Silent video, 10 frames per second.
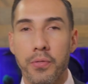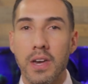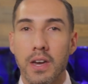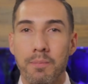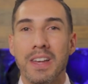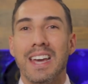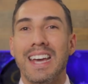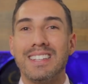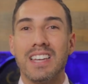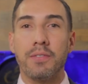thing
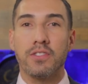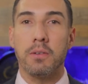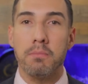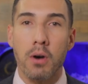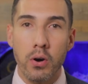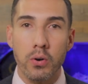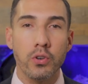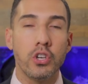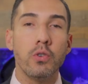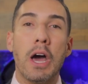is that if tomorrow
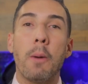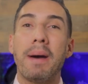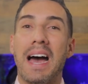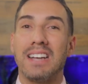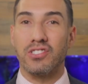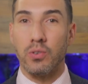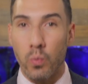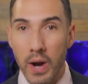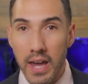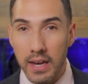you now pass
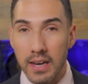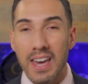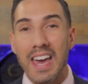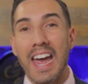away